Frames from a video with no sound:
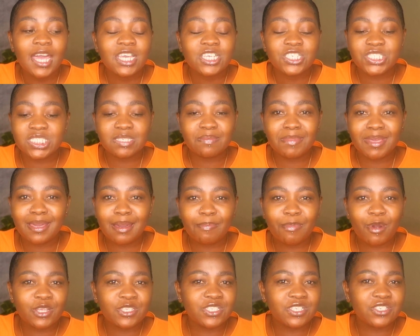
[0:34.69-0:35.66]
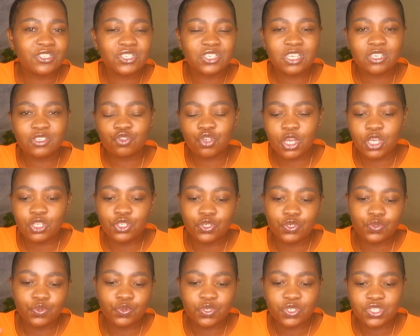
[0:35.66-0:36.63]
She's a makeup artist. She can train
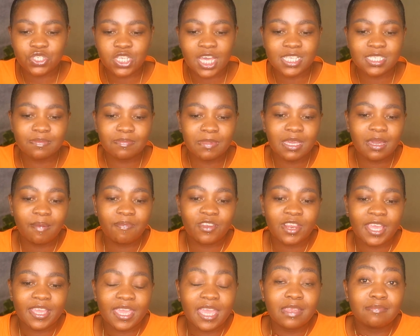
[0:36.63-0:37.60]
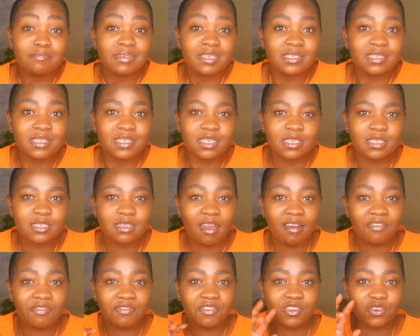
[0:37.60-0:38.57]
you, and she does makeup for like NBC
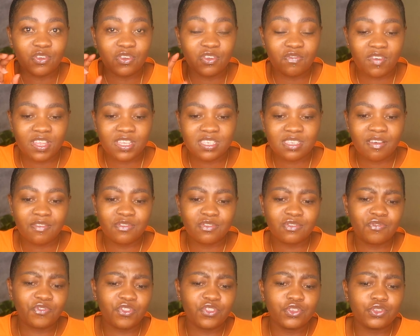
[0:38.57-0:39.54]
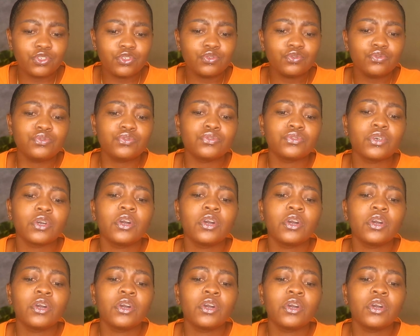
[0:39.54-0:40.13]
stuff and all of that stuff, you know, for the news,